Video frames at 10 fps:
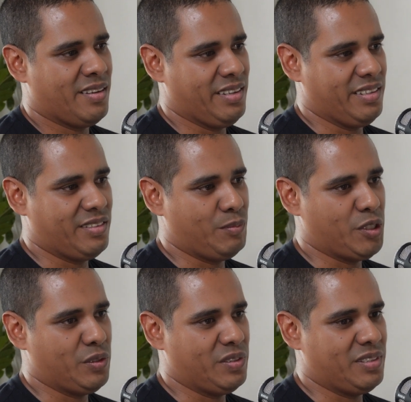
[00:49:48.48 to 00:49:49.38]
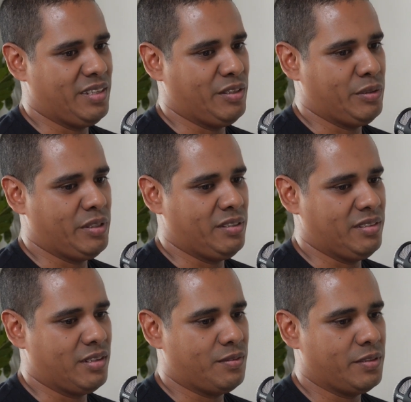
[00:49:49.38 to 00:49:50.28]
Yes, because then you're really
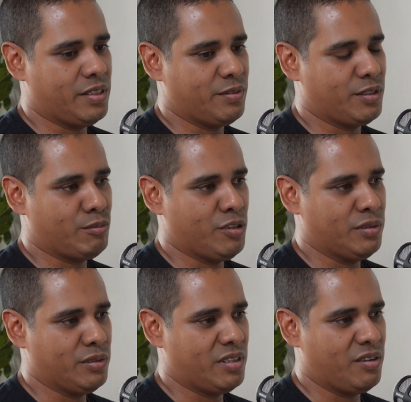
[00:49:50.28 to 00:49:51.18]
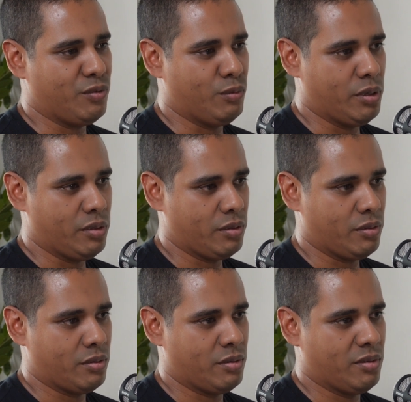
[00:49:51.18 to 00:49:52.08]
suffering from low
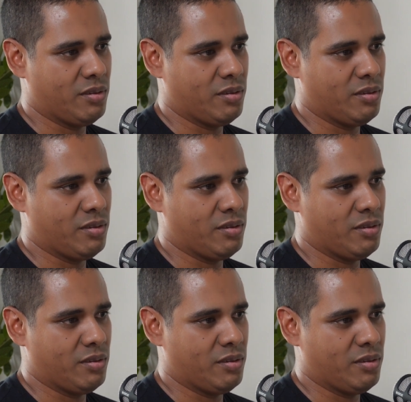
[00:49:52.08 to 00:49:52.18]
self-worth.